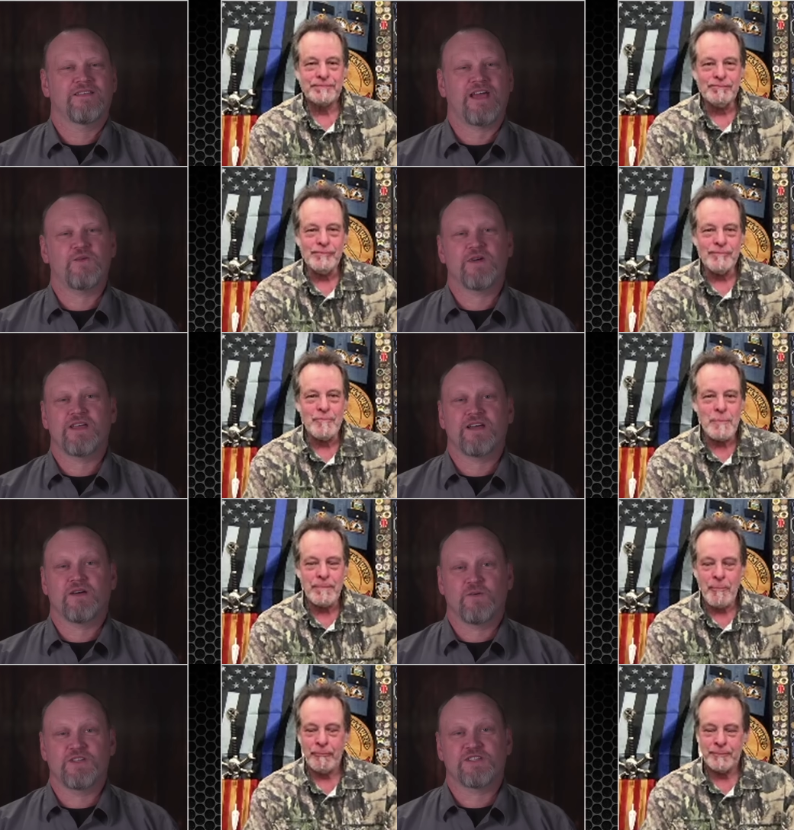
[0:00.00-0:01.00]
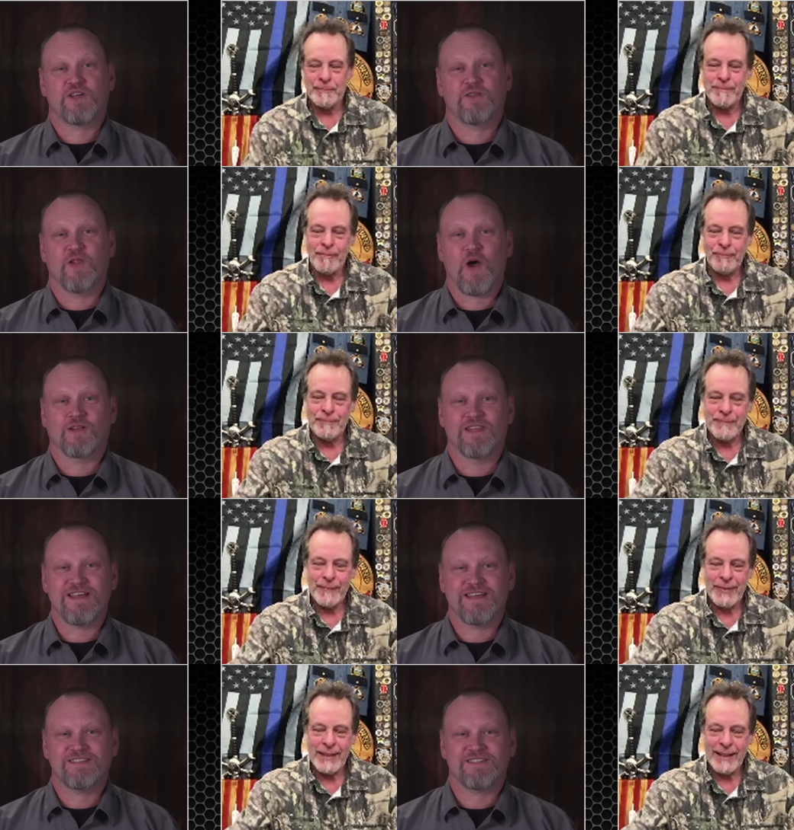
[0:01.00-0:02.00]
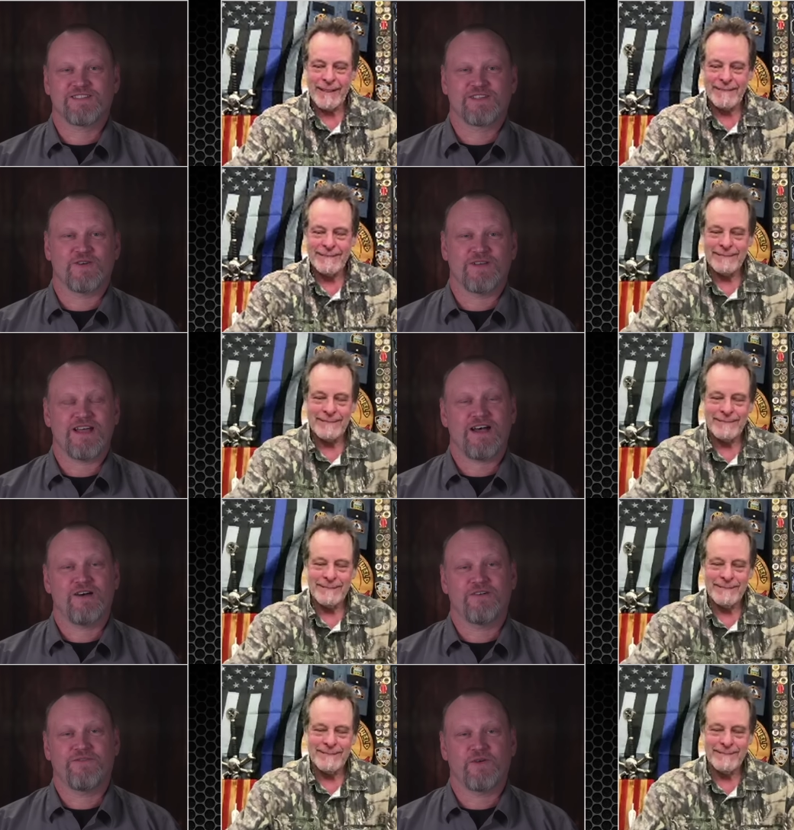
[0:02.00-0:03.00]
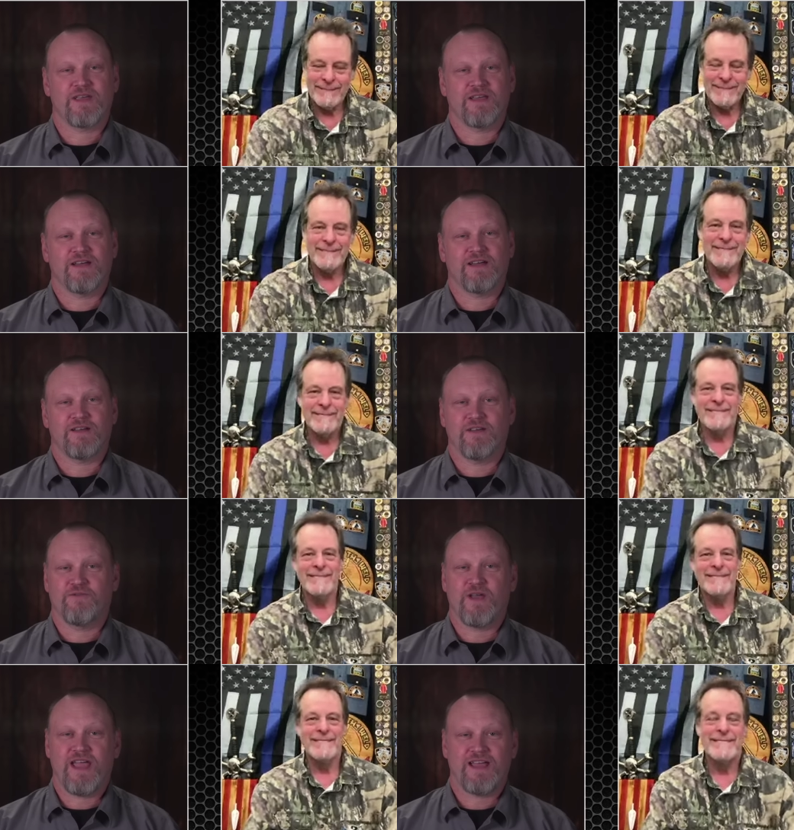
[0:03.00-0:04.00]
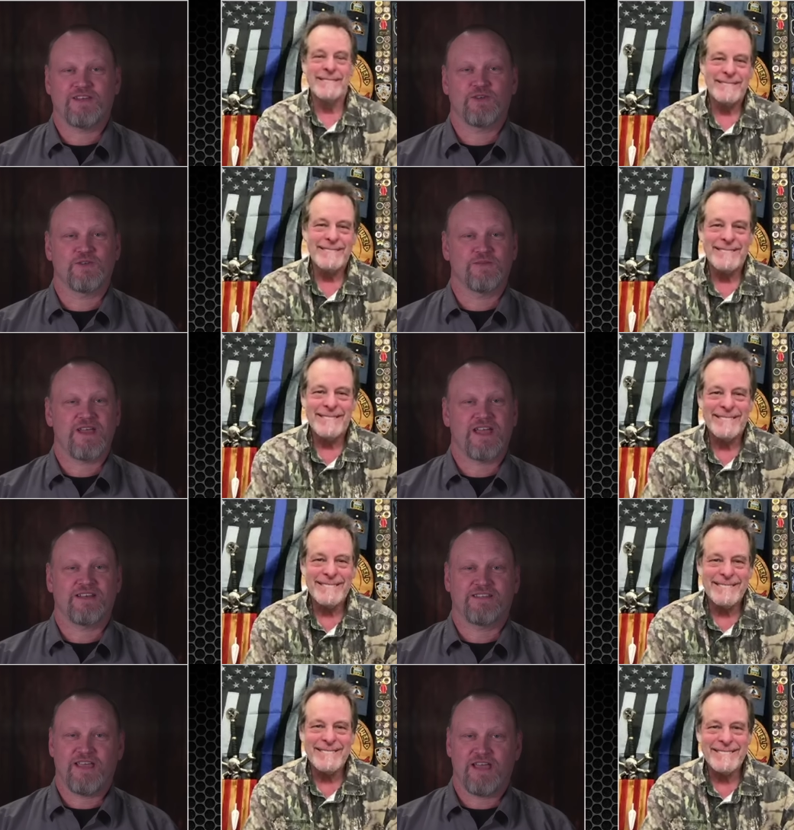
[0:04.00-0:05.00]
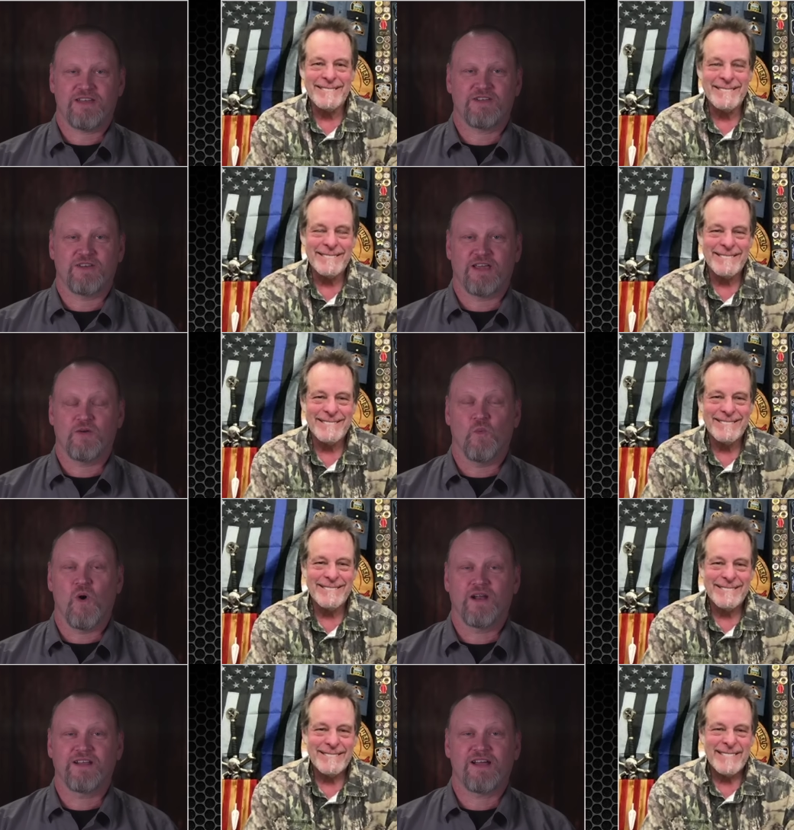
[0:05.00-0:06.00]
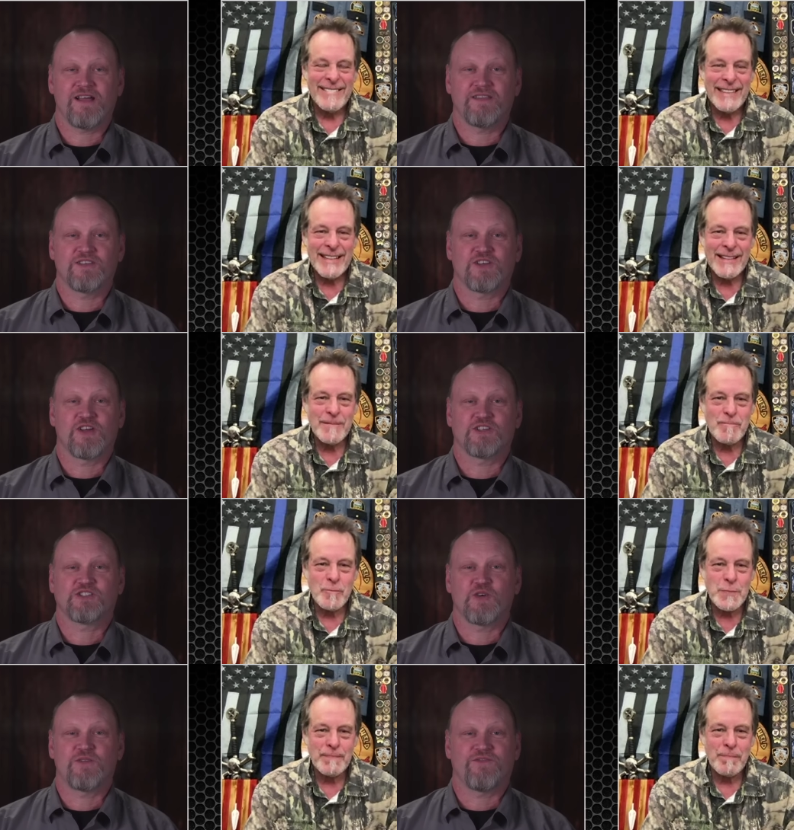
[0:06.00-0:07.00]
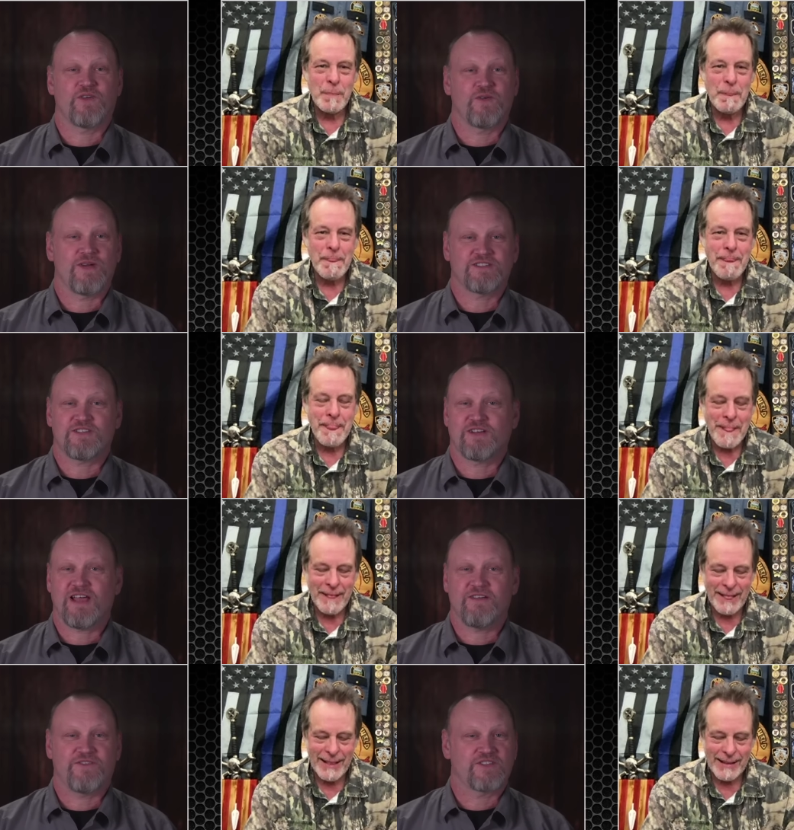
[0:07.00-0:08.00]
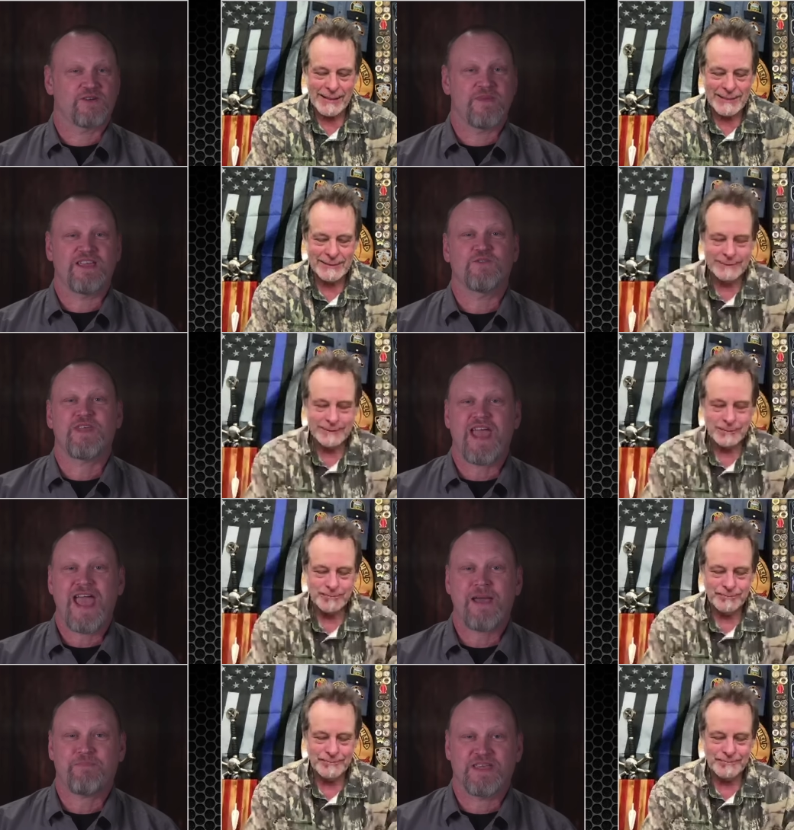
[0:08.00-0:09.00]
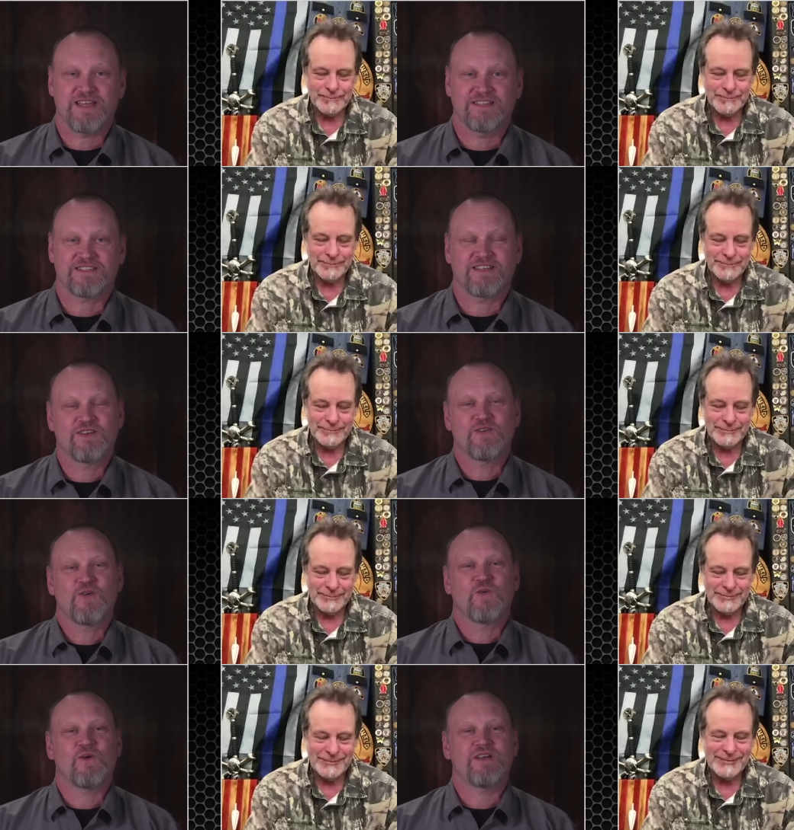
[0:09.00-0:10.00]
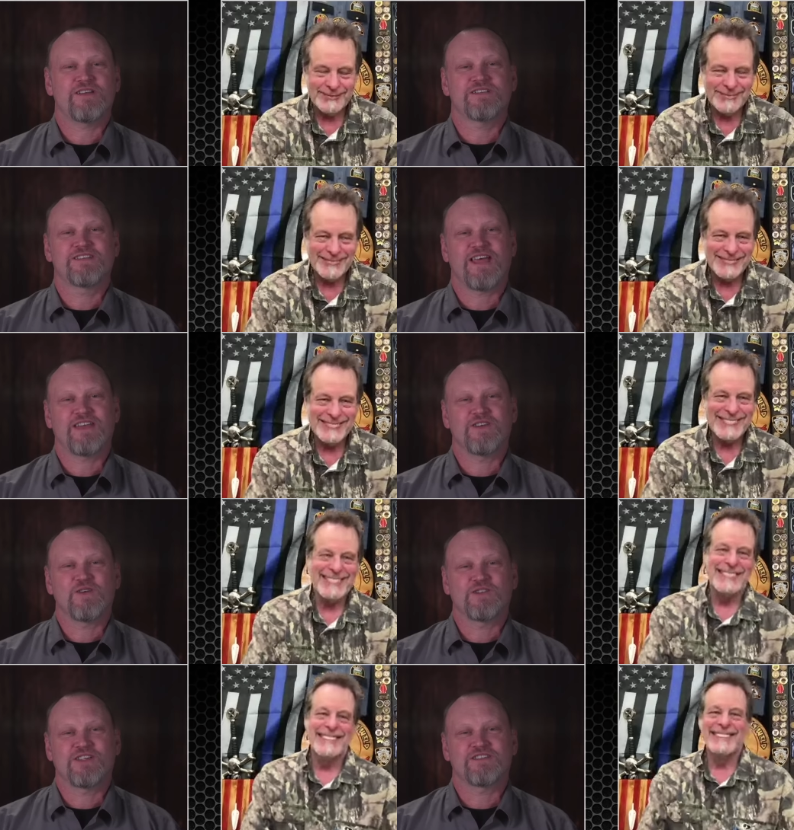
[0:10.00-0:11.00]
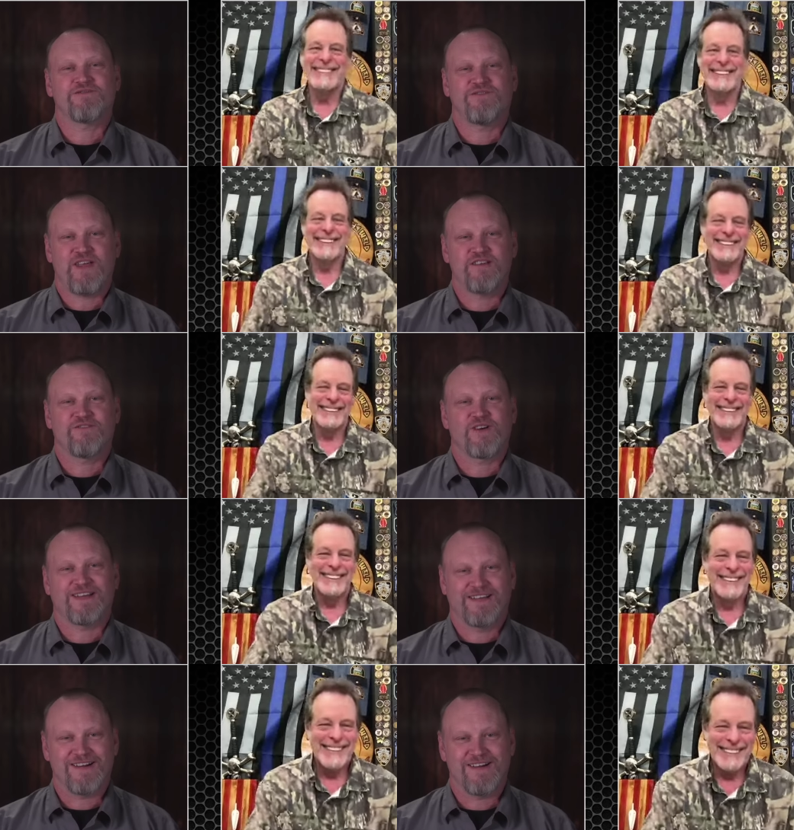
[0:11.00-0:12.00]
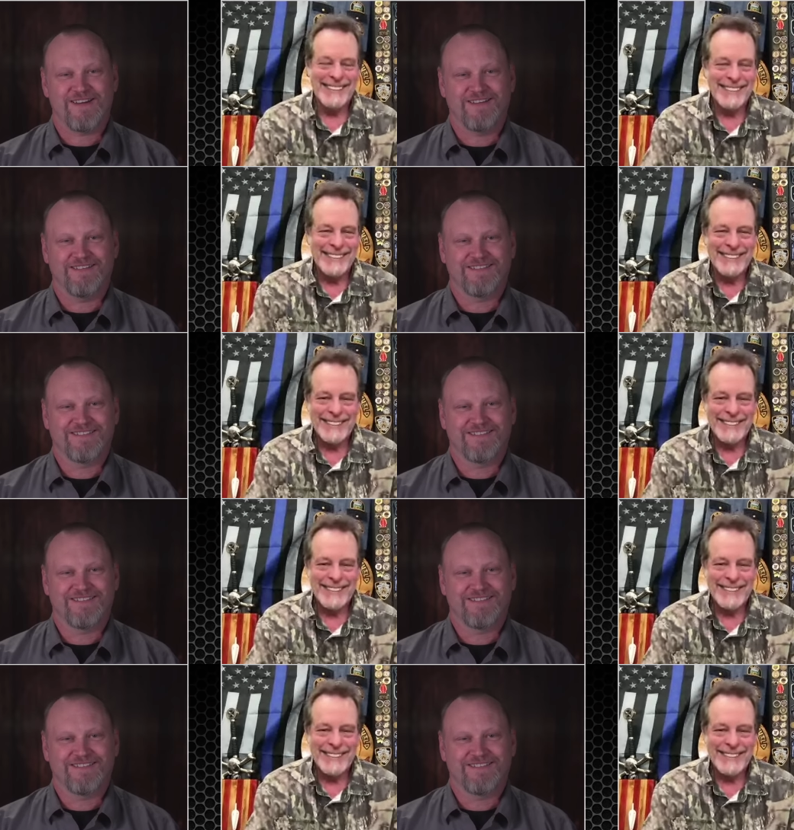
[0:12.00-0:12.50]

Speaker 1: Ted, we uh, we just heard the long list. So now, if we uh, if we had to demand, Ted, you get one gun that you're going to shoot for the rest of your life. It's going to make you the happiest. What is Ted Nugent's favorite gun?